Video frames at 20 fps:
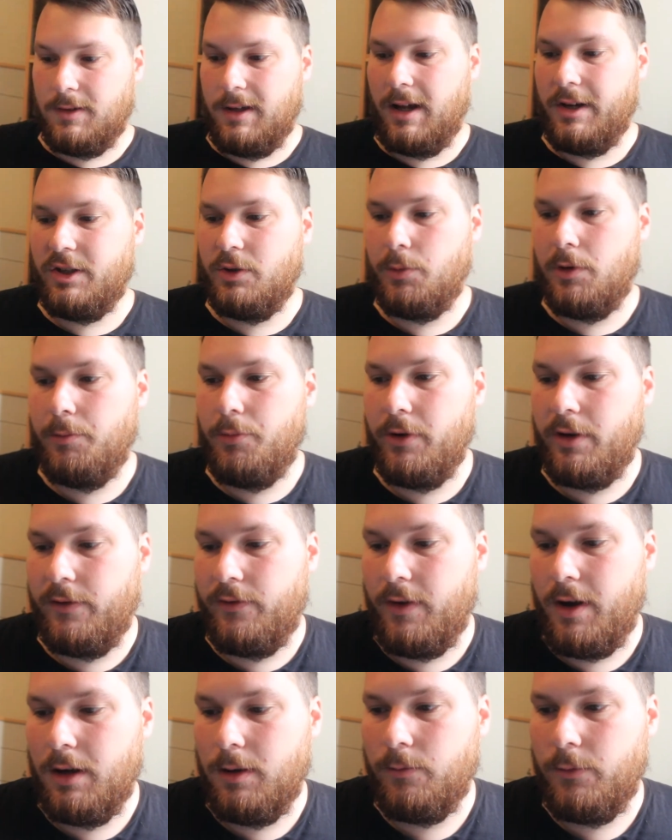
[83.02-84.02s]
So that should be pretty
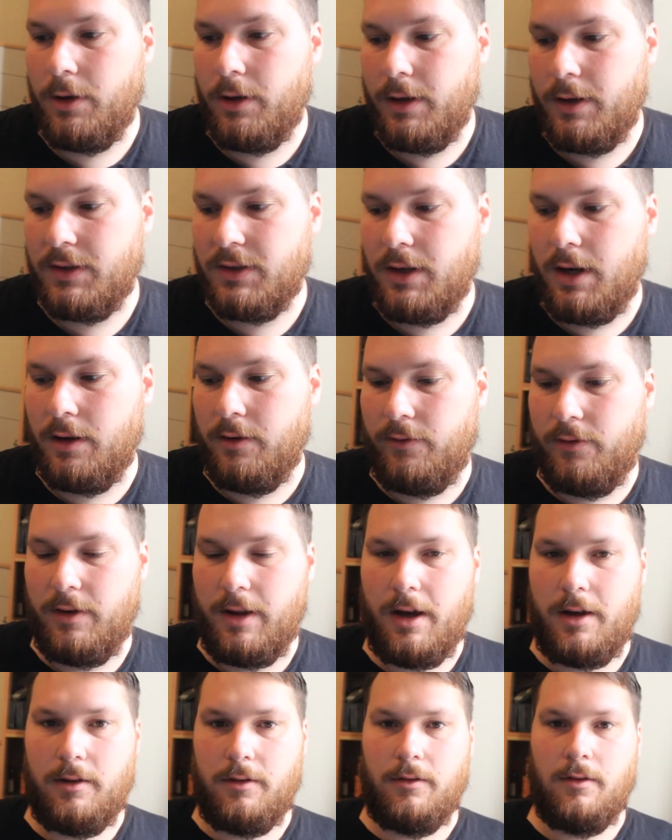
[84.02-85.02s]
fun. I'm really excited for
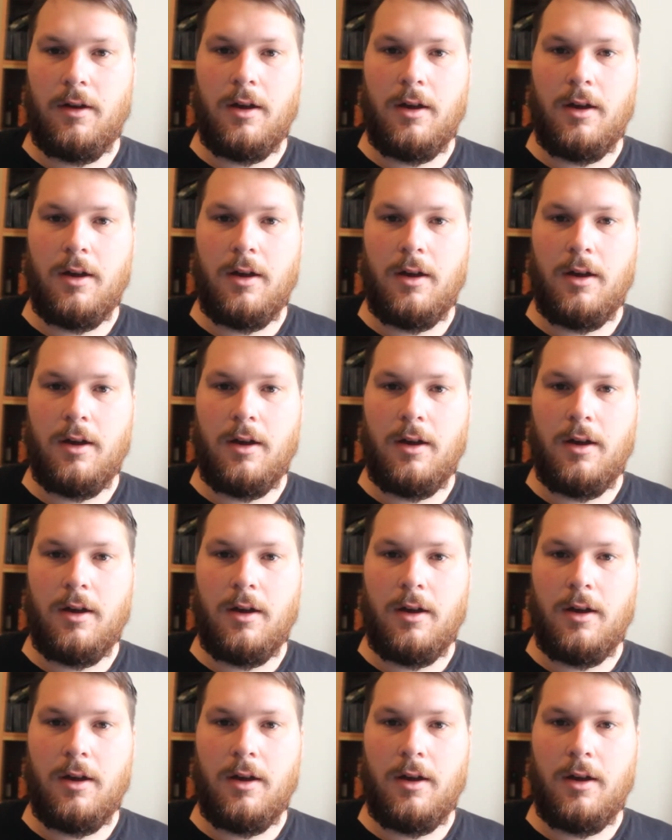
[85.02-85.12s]
that.